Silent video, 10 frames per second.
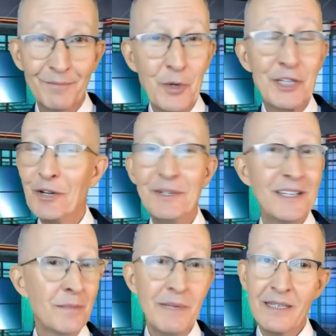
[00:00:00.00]
We're so
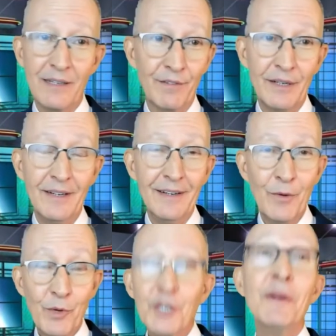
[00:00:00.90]
dismissive.
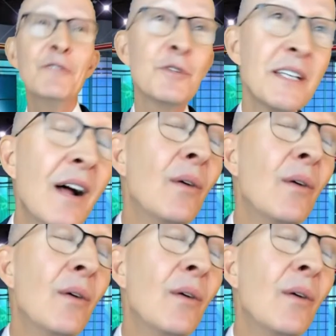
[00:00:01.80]
We're so interested. Oh,